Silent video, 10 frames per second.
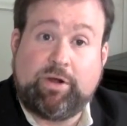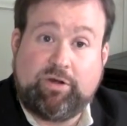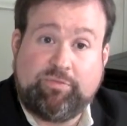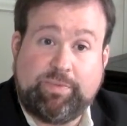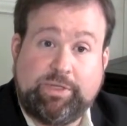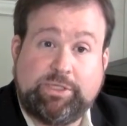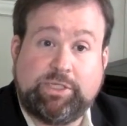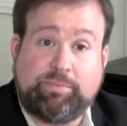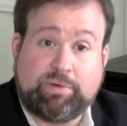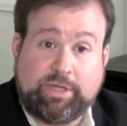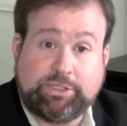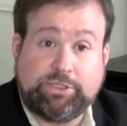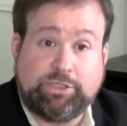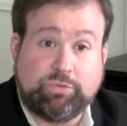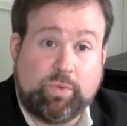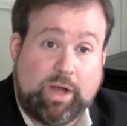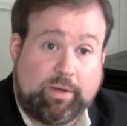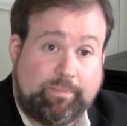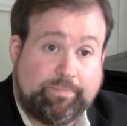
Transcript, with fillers: RFPs and the process as well.